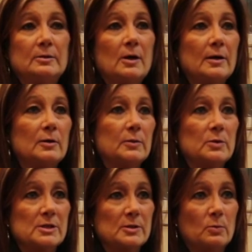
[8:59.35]
Not only
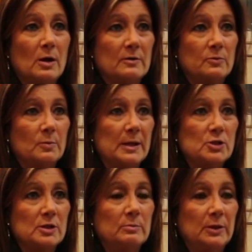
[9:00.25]
was the rock
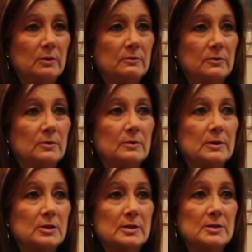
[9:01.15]
formation
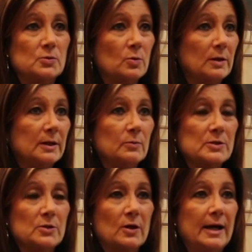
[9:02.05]
beautiful, the snorkeling
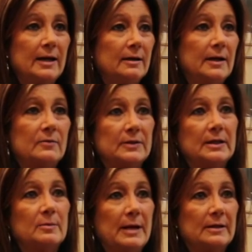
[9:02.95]
was great.
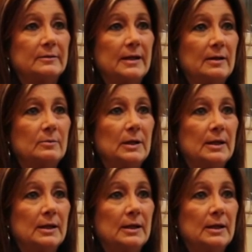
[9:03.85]
Everything about that